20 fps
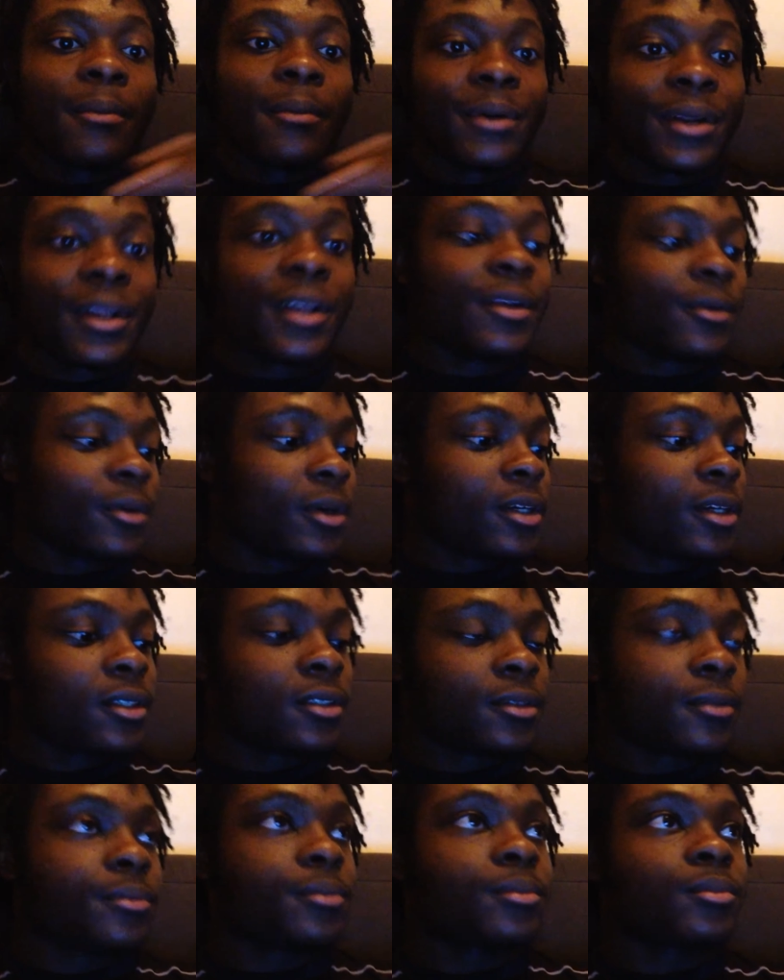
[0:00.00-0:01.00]
But
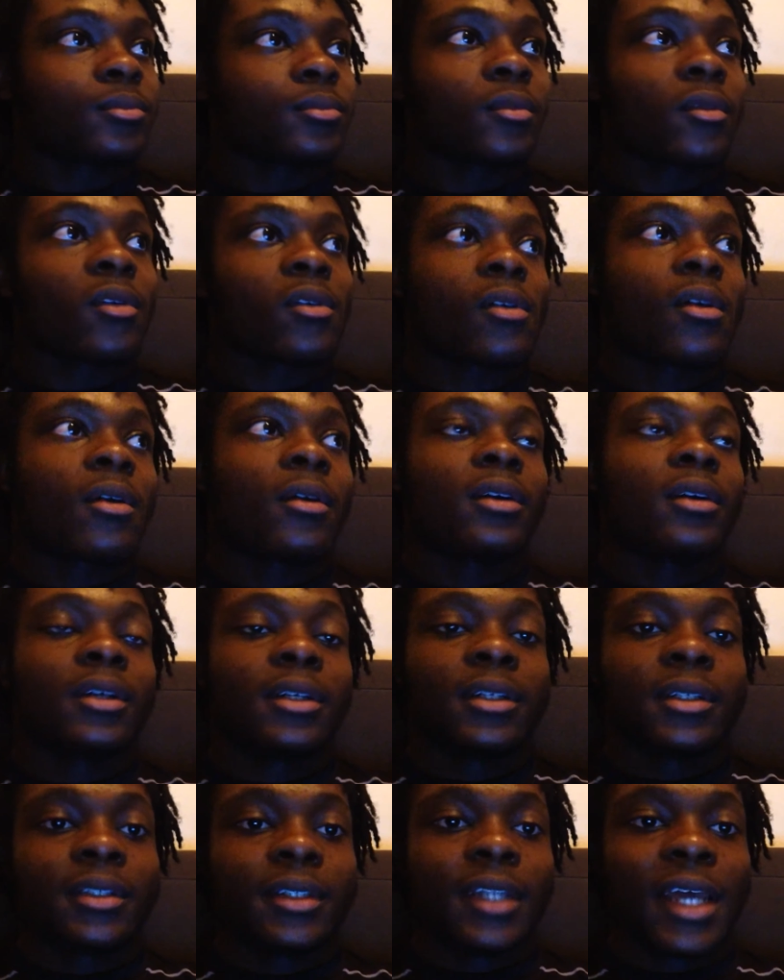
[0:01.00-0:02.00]
anyways,
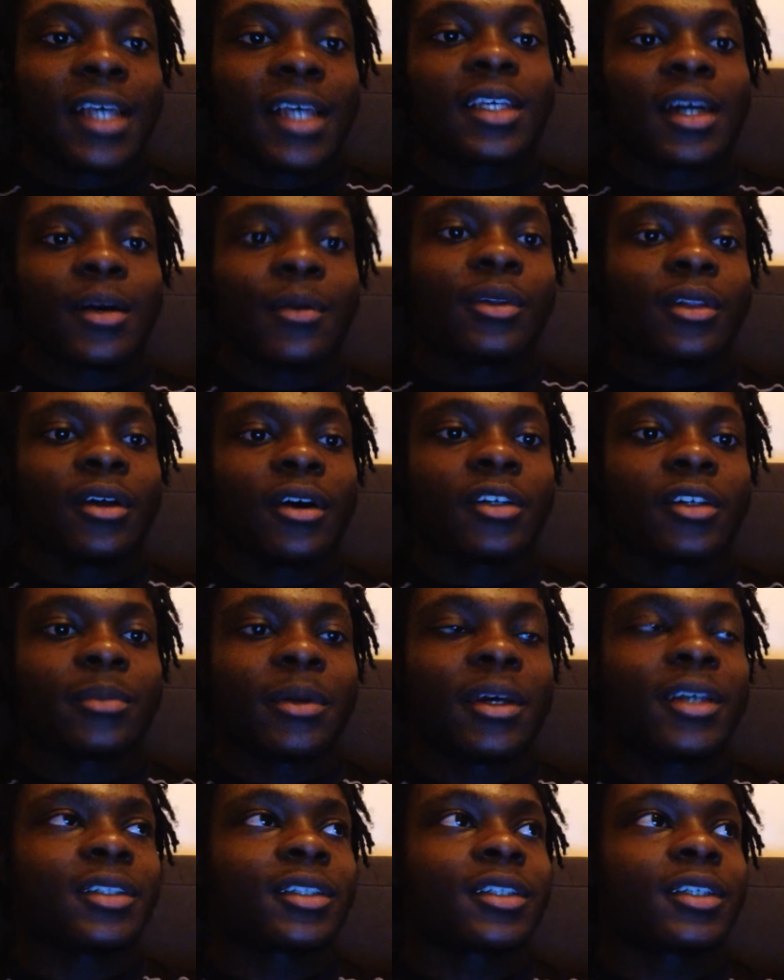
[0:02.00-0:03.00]
that's how we lost,
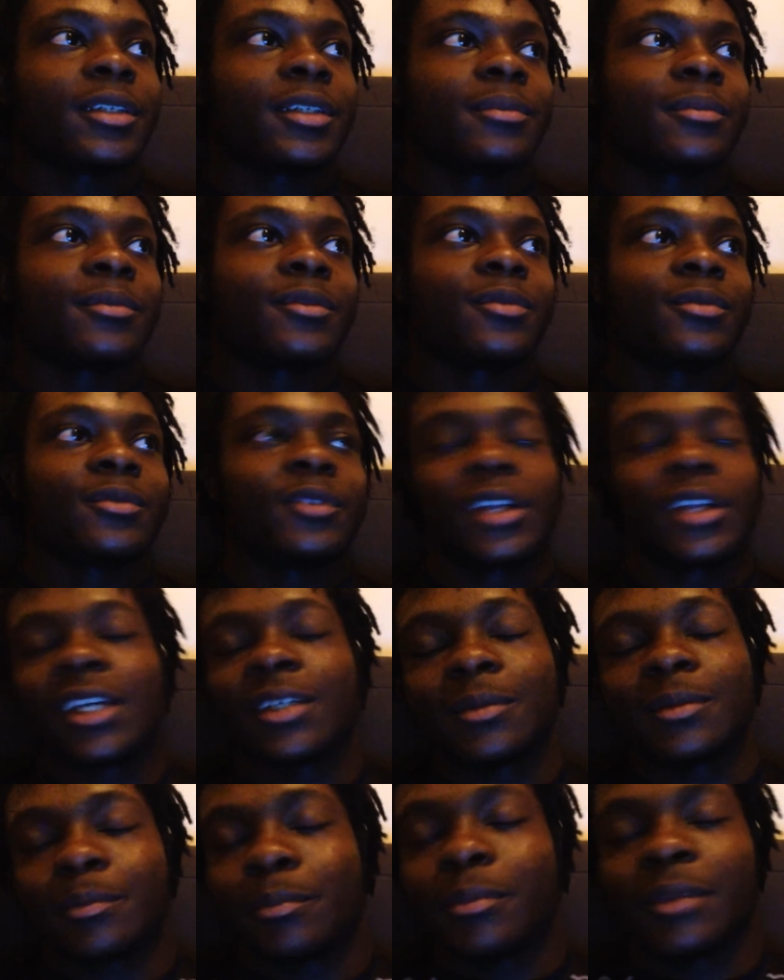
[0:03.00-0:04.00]
basically. Well,
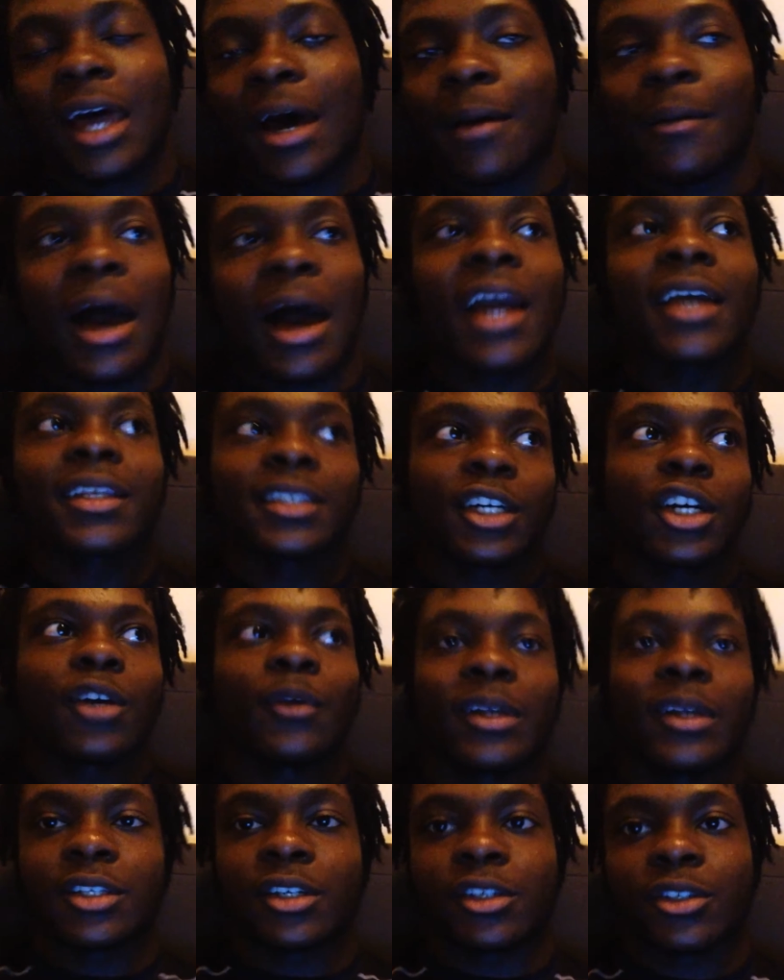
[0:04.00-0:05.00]
that's not... I could tell
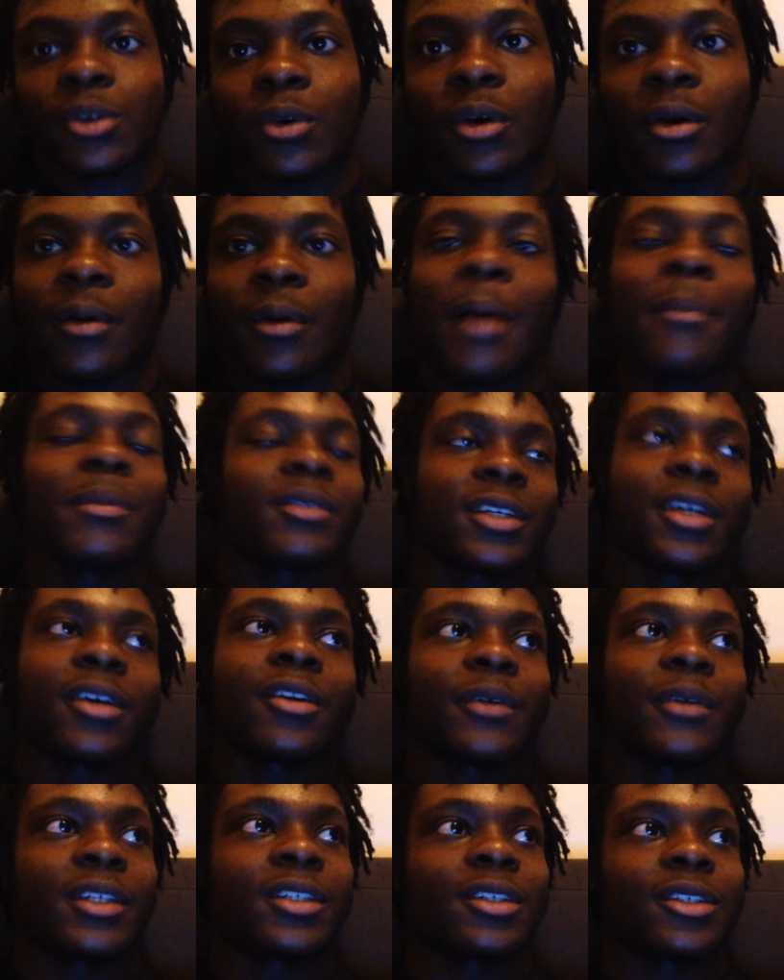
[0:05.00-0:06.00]
the rest of the story. I'm going to
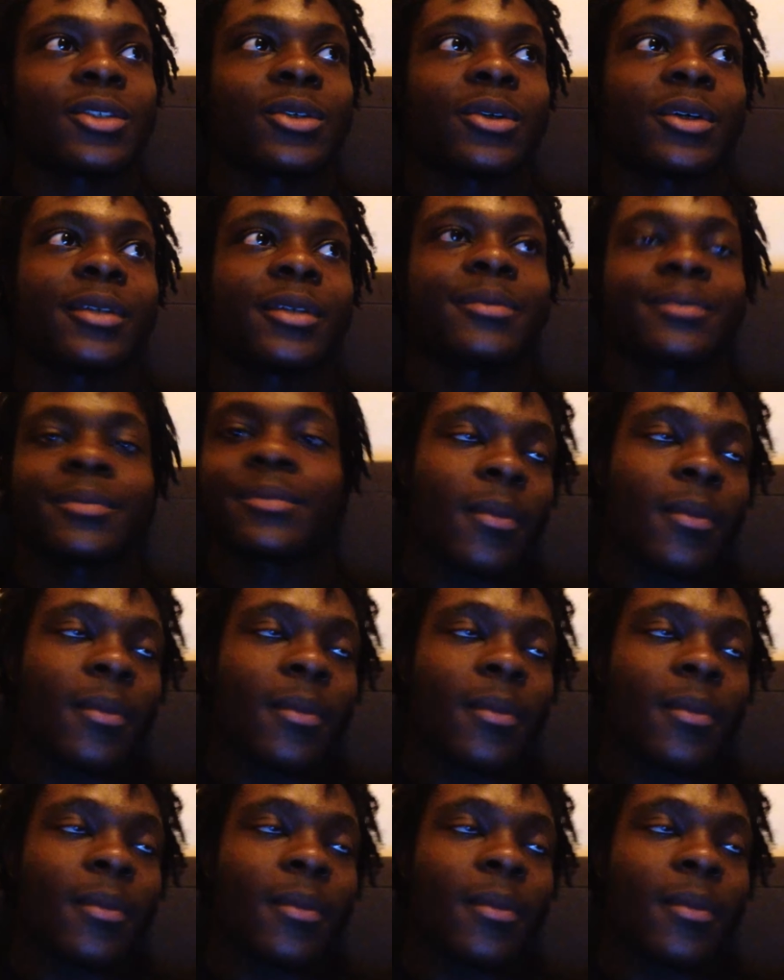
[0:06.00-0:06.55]
tell the rest of the story.